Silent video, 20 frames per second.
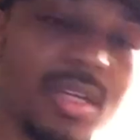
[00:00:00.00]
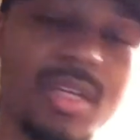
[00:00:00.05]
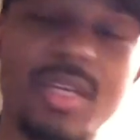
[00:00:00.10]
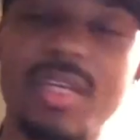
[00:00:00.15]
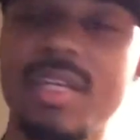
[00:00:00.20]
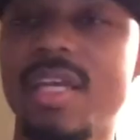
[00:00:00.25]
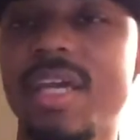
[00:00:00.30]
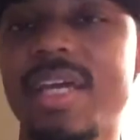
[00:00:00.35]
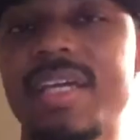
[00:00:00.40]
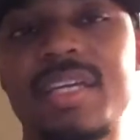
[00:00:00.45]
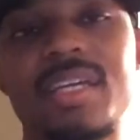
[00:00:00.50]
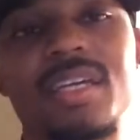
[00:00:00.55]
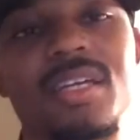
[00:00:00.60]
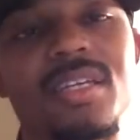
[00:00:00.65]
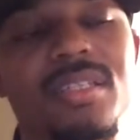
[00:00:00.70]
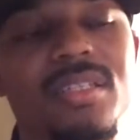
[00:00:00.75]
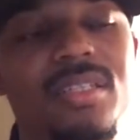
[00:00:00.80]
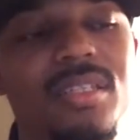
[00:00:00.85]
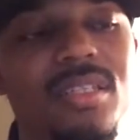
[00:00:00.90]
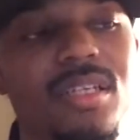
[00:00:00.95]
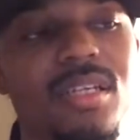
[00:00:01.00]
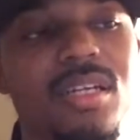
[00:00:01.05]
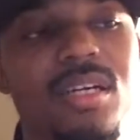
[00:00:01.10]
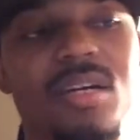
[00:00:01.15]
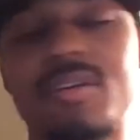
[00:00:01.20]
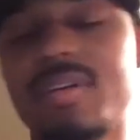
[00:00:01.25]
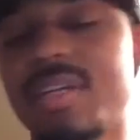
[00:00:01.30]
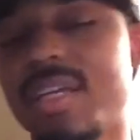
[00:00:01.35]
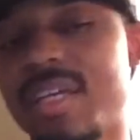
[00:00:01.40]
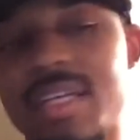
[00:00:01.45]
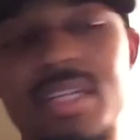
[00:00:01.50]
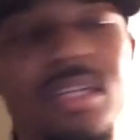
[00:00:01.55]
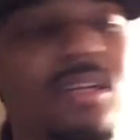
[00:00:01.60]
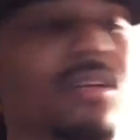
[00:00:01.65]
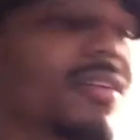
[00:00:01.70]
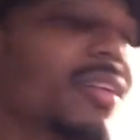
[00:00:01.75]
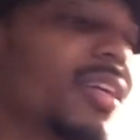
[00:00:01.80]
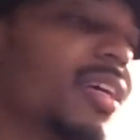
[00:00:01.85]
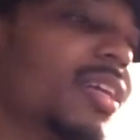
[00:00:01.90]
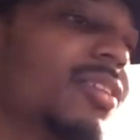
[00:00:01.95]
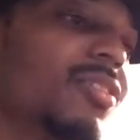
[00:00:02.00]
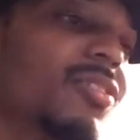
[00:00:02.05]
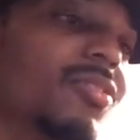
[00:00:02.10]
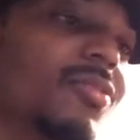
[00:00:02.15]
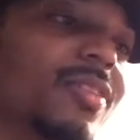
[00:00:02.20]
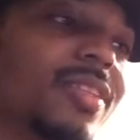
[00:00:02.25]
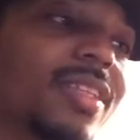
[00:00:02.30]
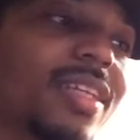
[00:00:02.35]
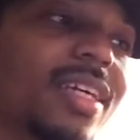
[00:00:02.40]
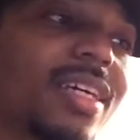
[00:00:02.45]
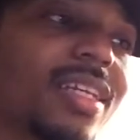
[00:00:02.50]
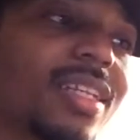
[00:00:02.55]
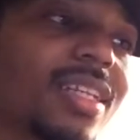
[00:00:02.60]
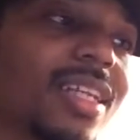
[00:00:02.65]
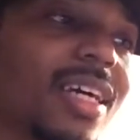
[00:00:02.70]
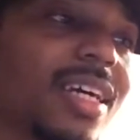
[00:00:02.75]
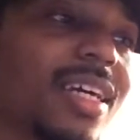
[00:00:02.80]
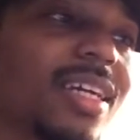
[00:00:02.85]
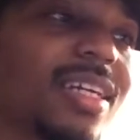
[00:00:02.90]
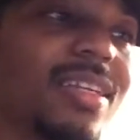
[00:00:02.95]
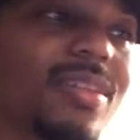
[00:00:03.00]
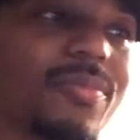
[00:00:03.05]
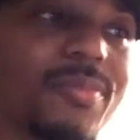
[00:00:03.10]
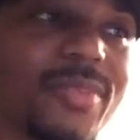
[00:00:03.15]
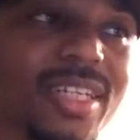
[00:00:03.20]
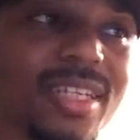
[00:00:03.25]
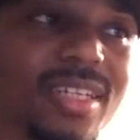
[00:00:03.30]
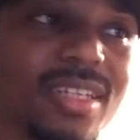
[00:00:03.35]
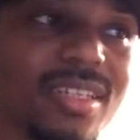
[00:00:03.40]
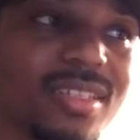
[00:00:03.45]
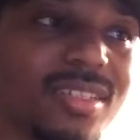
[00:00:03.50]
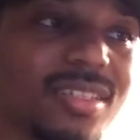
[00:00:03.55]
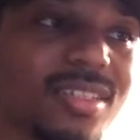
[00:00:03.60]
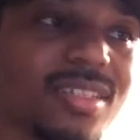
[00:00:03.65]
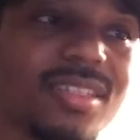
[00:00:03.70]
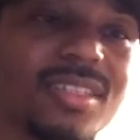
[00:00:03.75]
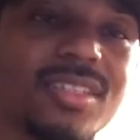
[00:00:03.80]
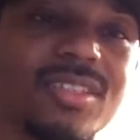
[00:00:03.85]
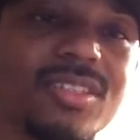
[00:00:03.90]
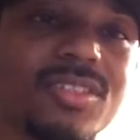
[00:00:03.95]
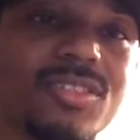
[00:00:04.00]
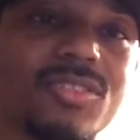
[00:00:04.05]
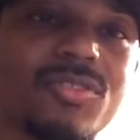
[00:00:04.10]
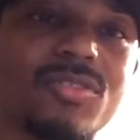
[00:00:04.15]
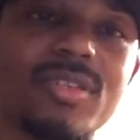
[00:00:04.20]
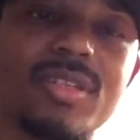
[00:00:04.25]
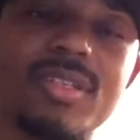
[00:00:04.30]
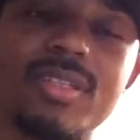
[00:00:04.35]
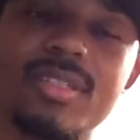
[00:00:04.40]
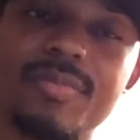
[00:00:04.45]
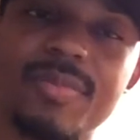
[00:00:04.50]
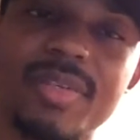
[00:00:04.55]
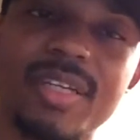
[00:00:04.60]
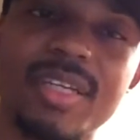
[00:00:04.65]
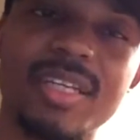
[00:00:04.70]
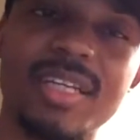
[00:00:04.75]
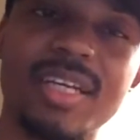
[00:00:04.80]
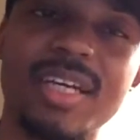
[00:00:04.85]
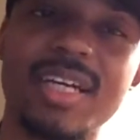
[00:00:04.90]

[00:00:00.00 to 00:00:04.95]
in that case, on that note with that, like, man, it's just crazy, man.